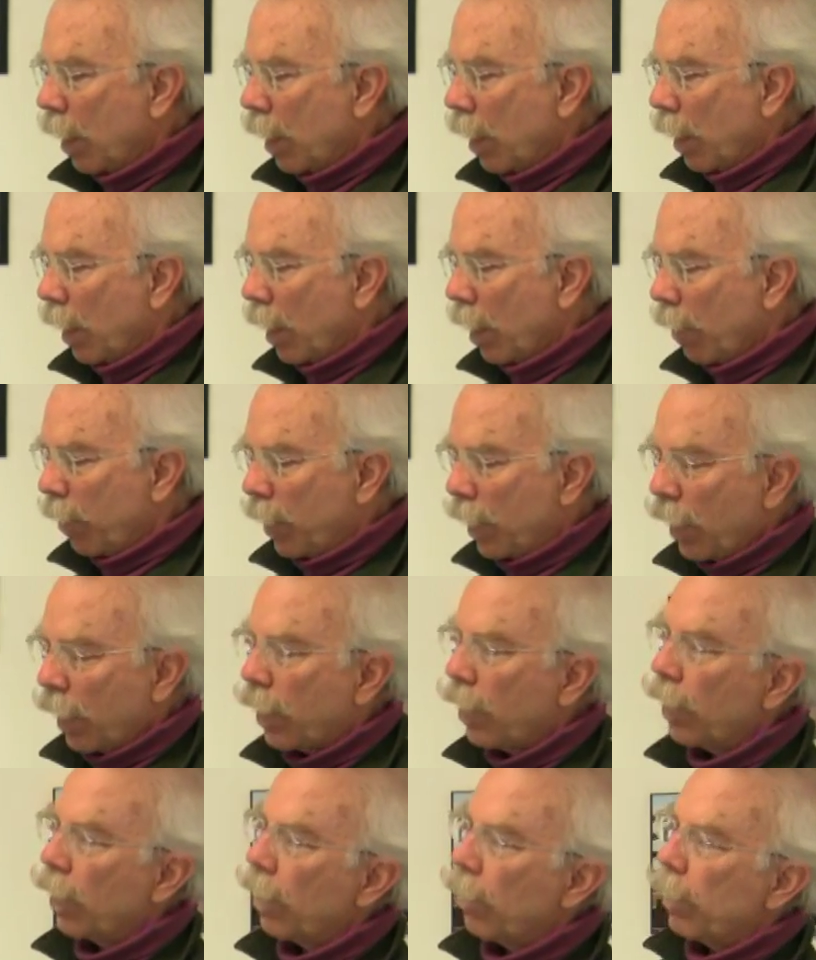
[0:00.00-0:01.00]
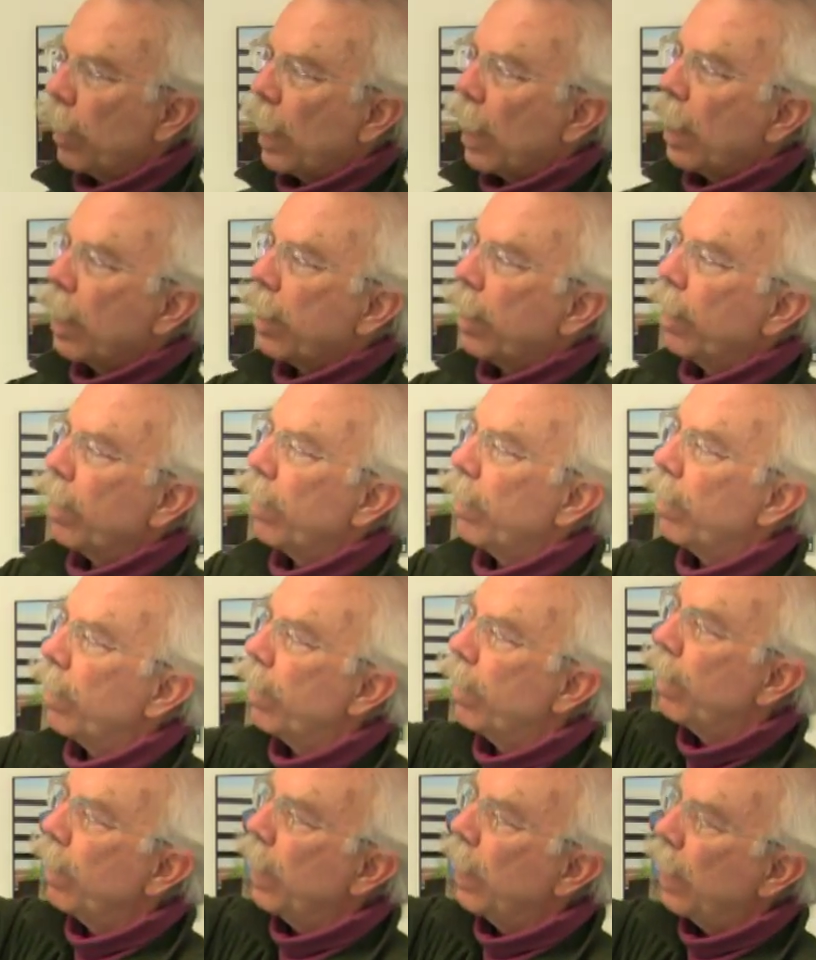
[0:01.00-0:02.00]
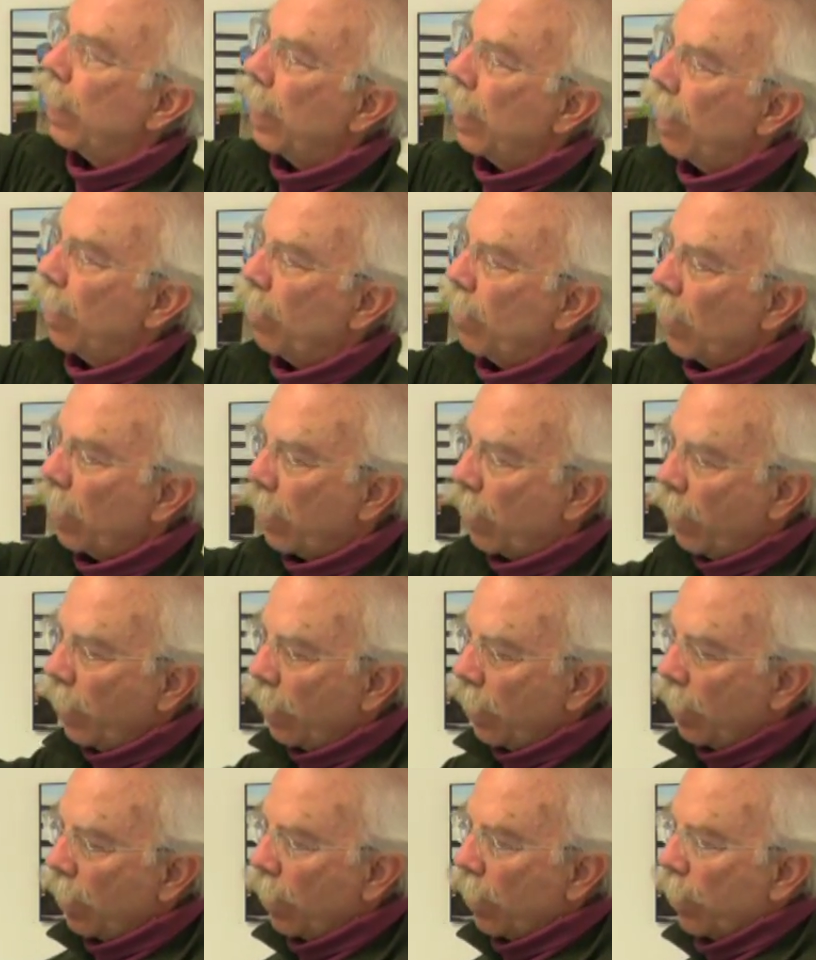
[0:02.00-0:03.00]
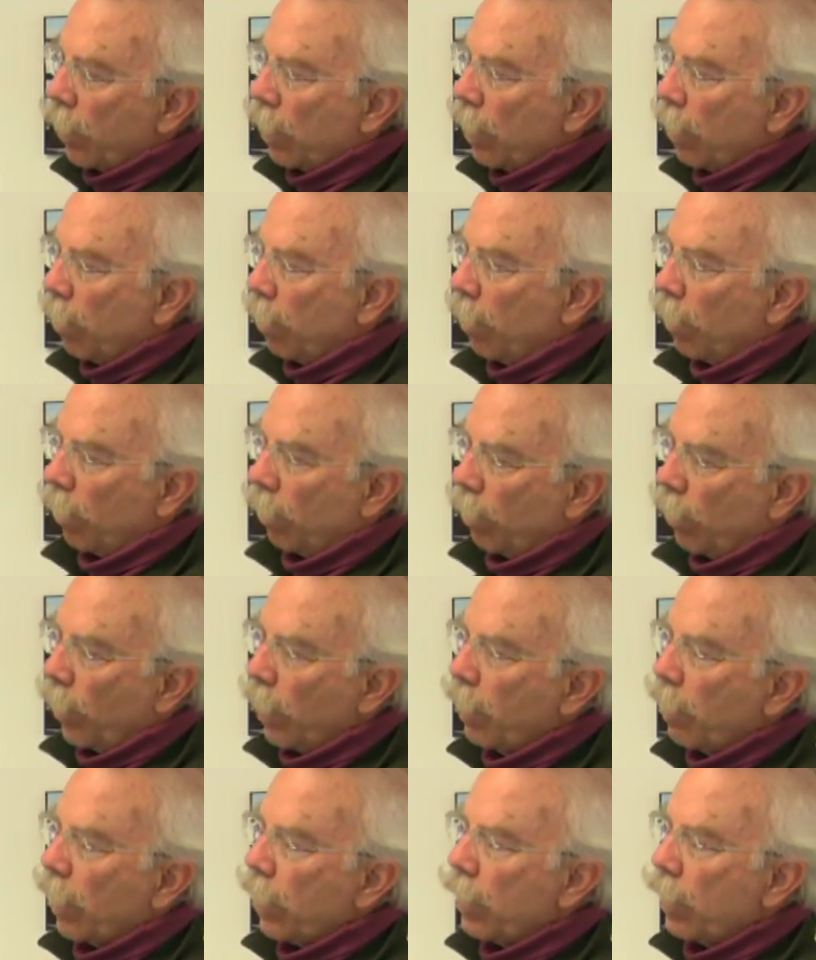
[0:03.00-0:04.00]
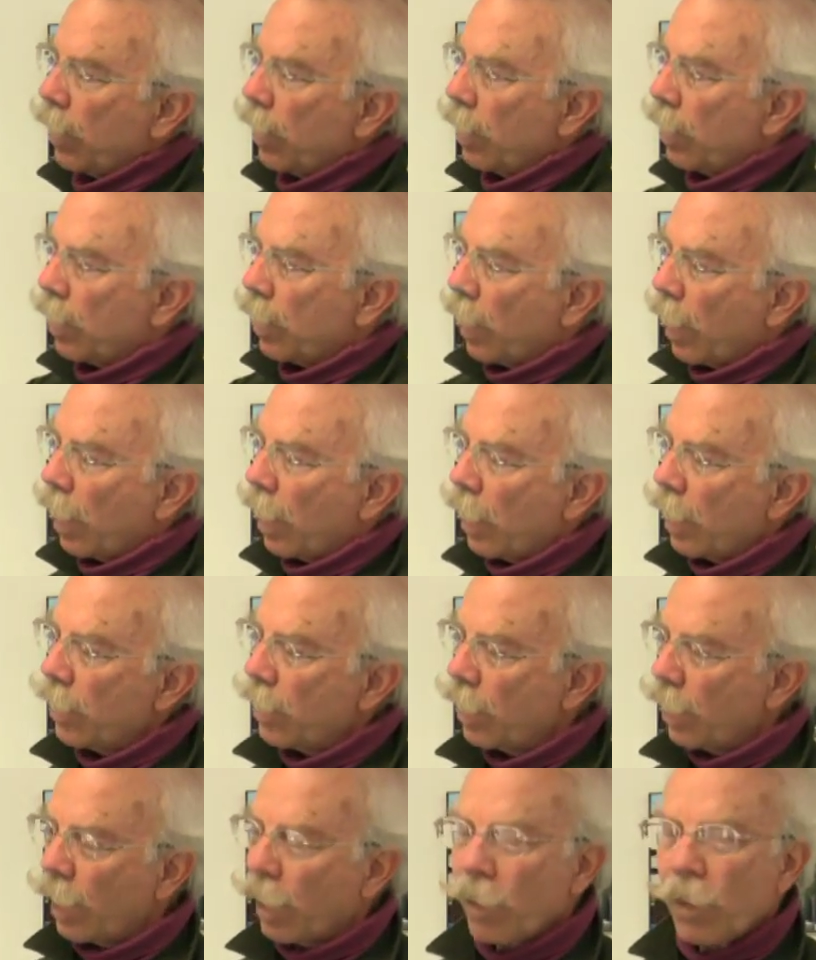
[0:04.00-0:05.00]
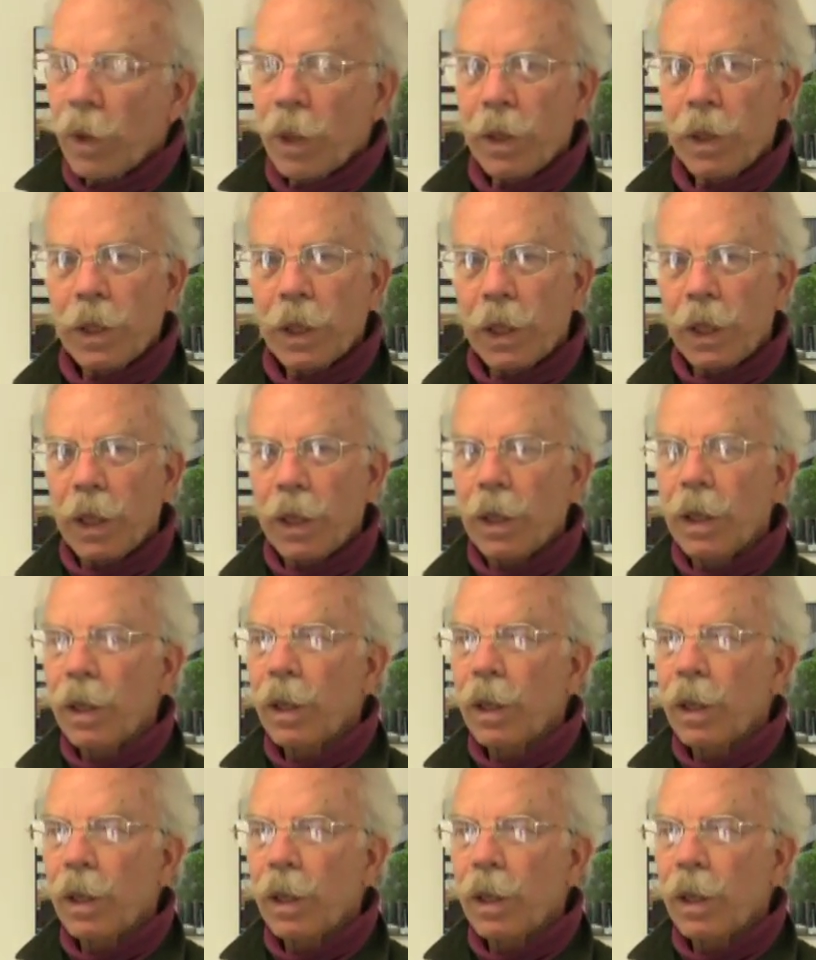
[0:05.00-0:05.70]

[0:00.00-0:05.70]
particular block of Marquina was pretty much this size, and I wanted to get